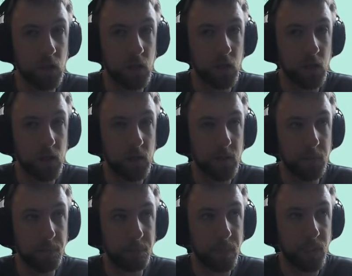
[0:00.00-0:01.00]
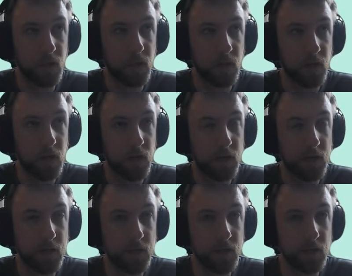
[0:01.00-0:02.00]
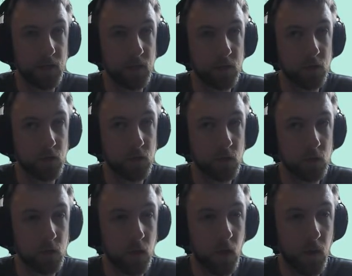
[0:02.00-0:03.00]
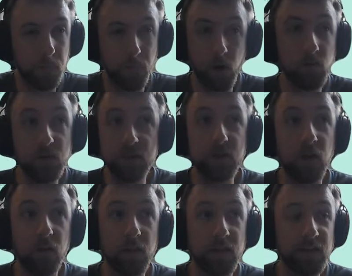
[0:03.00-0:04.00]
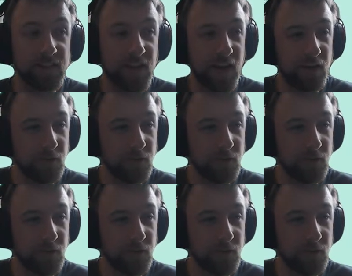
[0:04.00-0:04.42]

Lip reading: I am obviously on Linux now,